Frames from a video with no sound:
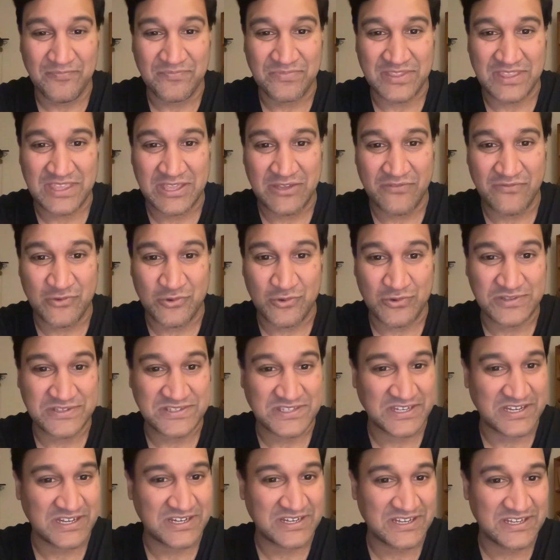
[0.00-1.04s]
He, of course,
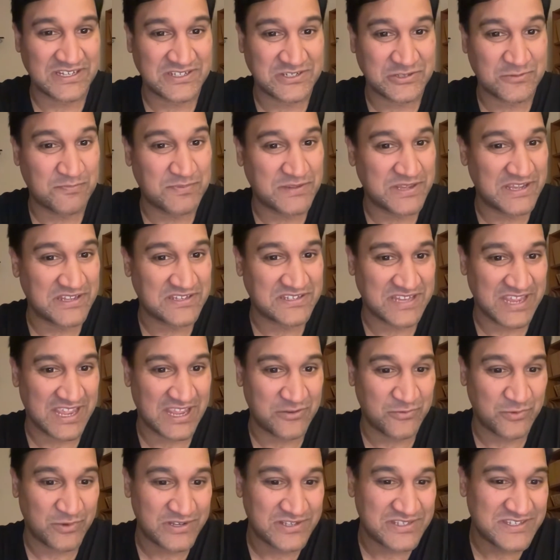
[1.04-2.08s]
sitting next to Piers
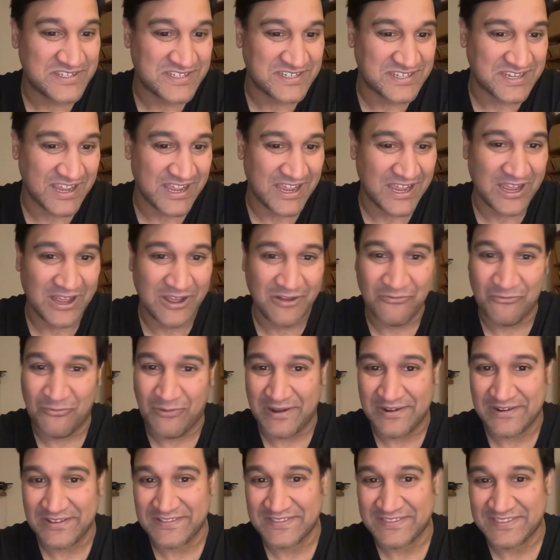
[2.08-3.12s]
Edwards,
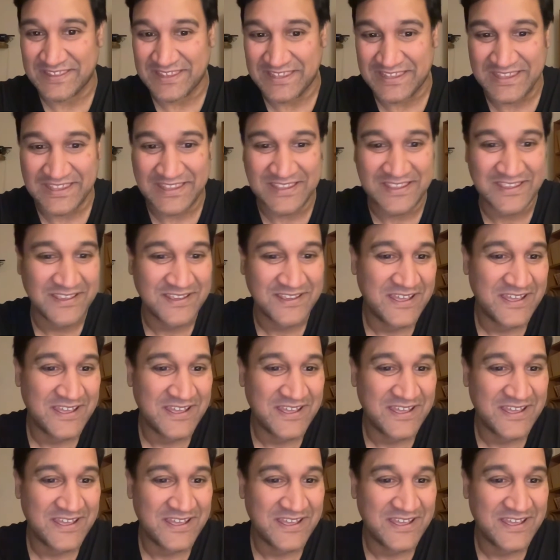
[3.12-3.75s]
one of the